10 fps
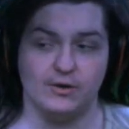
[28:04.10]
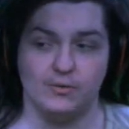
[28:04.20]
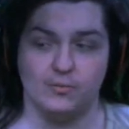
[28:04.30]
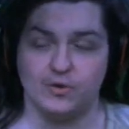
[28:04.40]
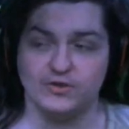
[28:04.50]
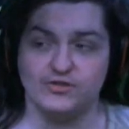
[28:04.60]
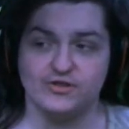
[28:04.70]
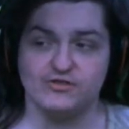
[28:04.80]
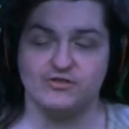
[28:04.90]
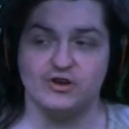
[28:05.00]
Once
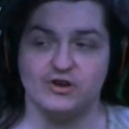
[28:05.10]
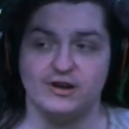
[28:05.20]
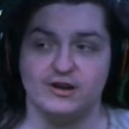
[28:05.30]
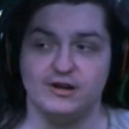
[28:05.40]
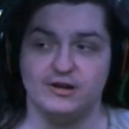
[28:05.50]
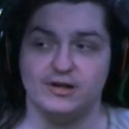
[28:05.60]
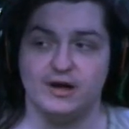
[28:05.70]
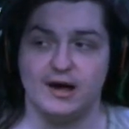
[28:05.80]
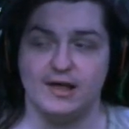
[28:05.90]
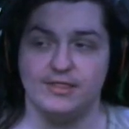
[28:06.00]
this is done,
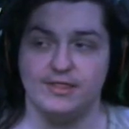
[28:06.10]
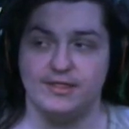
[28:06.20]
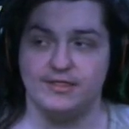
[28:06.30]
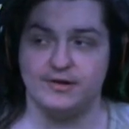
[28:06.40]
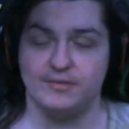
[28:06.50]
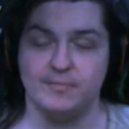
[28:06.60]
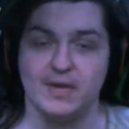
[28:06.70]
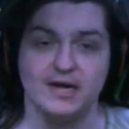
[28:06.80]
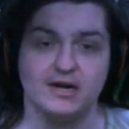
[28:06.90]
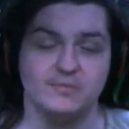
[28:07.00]
there
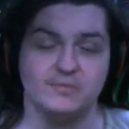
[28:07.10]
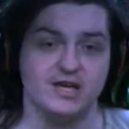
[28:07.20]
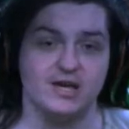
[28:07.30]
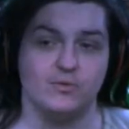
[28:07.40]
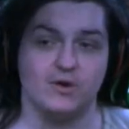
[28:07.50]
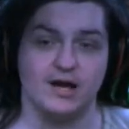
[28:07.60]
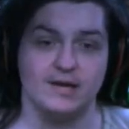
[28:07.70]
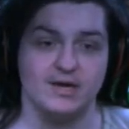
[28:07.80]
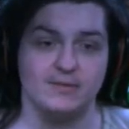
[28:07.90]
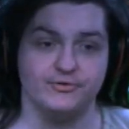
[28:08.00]
may come a day where I am
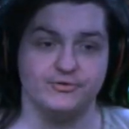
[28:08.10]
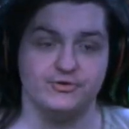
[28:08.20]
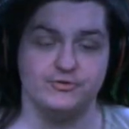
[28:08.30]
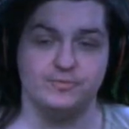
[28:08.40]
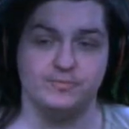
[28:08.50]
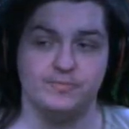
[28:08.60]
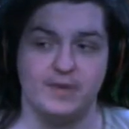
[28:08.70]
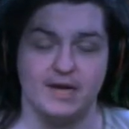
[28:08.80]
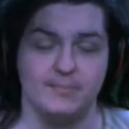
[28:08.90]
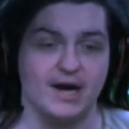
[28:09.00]
able to
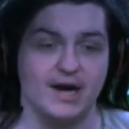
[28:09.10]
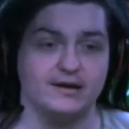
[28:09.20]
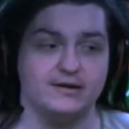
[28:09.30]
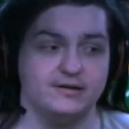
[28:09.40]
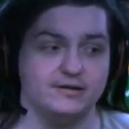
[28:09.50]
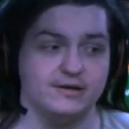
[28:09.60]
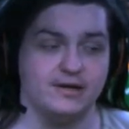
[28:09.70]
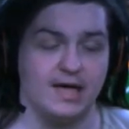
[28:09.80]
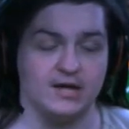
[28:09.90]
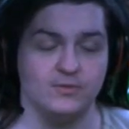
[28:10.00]
pay back
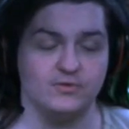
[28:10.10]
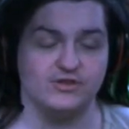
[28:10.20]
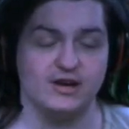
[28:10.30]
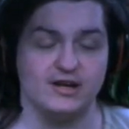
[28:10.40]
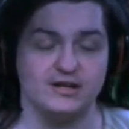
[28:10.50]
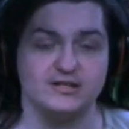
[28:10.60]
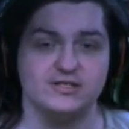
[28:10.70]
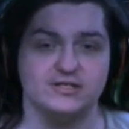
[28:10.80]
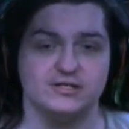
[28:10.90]
anyone's kindness.